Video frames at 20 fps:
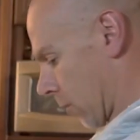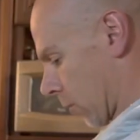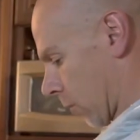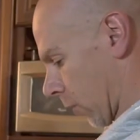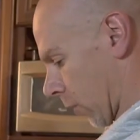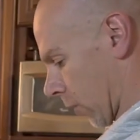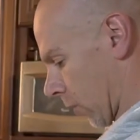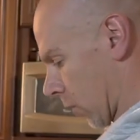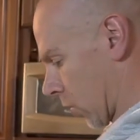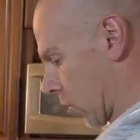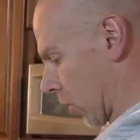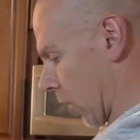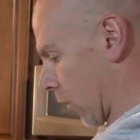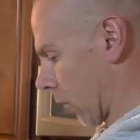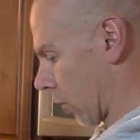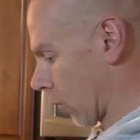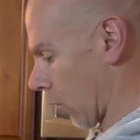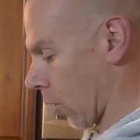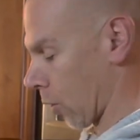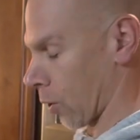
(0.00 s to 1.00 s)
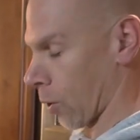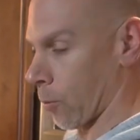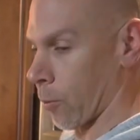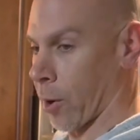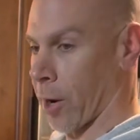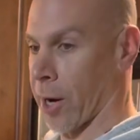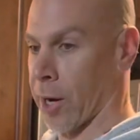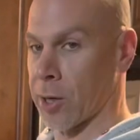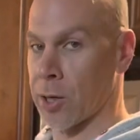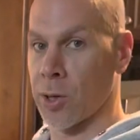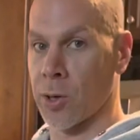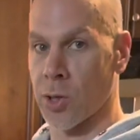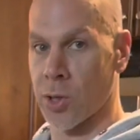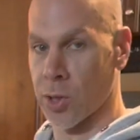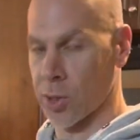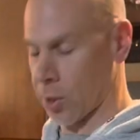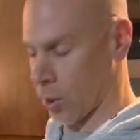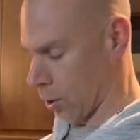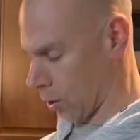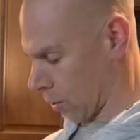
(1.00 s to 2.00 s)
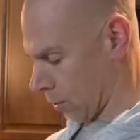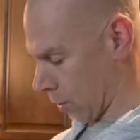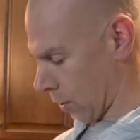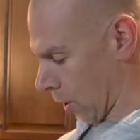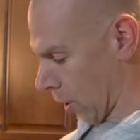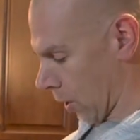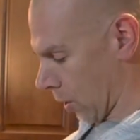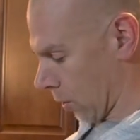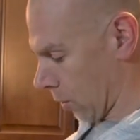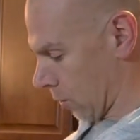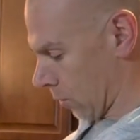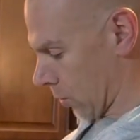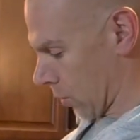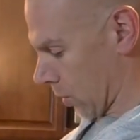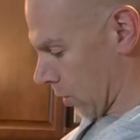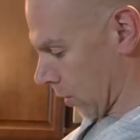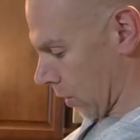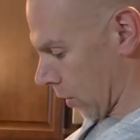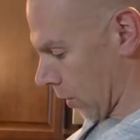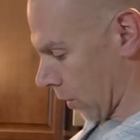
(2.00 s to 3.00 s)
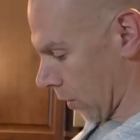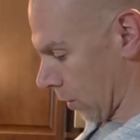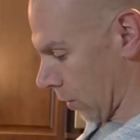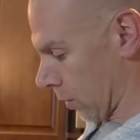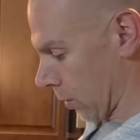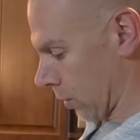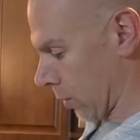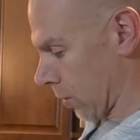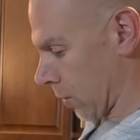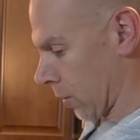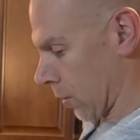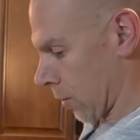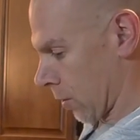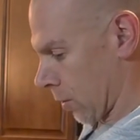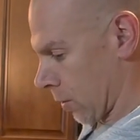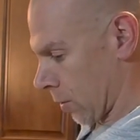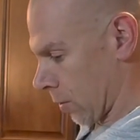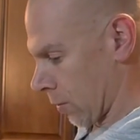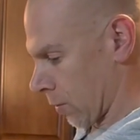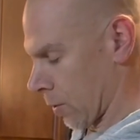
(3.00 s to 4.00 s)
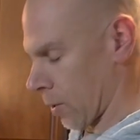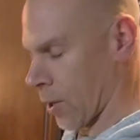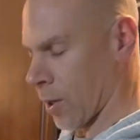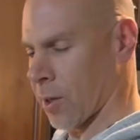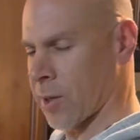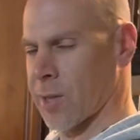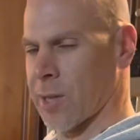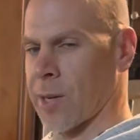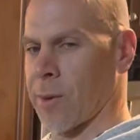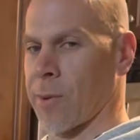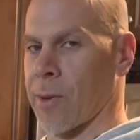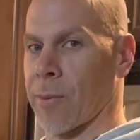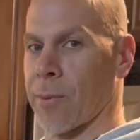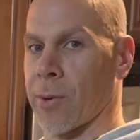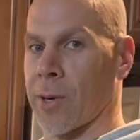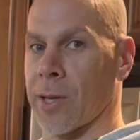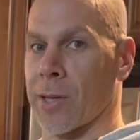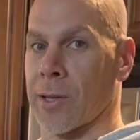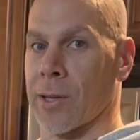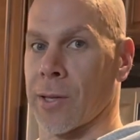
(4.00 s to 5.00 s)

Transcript: We got the shitty Kroger brand. Usually I use what the hell's the name of that brand?